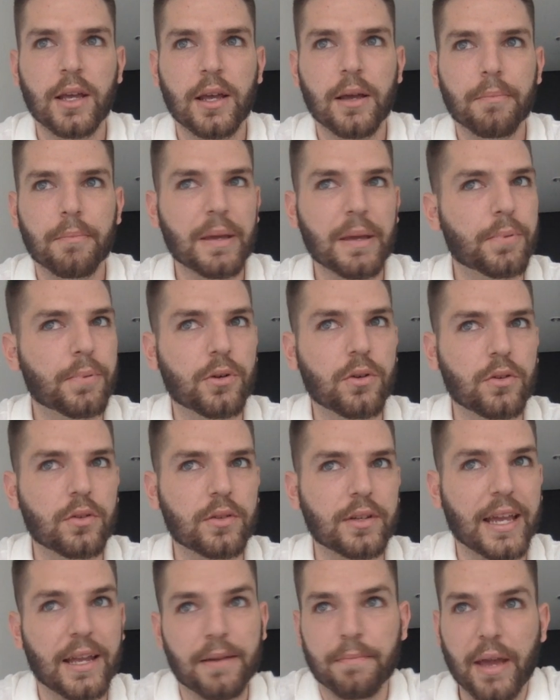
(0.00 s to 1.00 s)

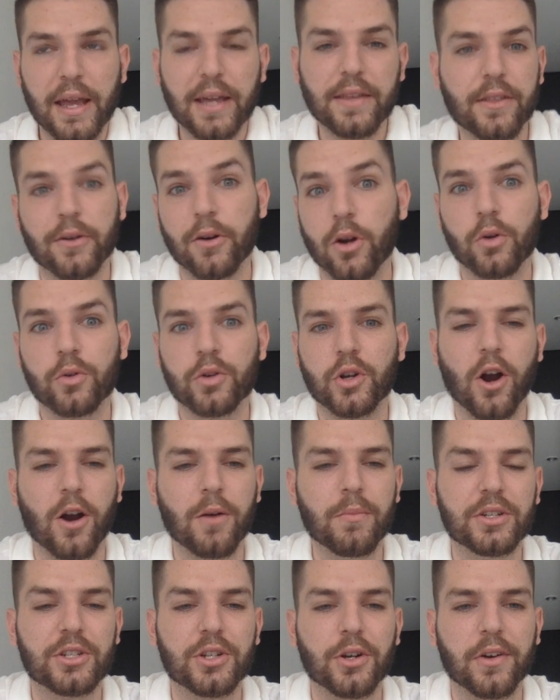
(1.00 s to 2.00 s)
People can make their own
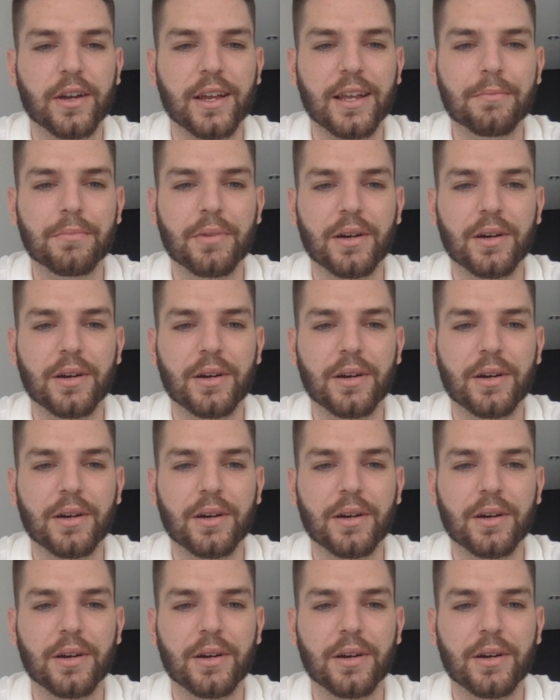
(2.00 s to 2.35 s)
Karma token,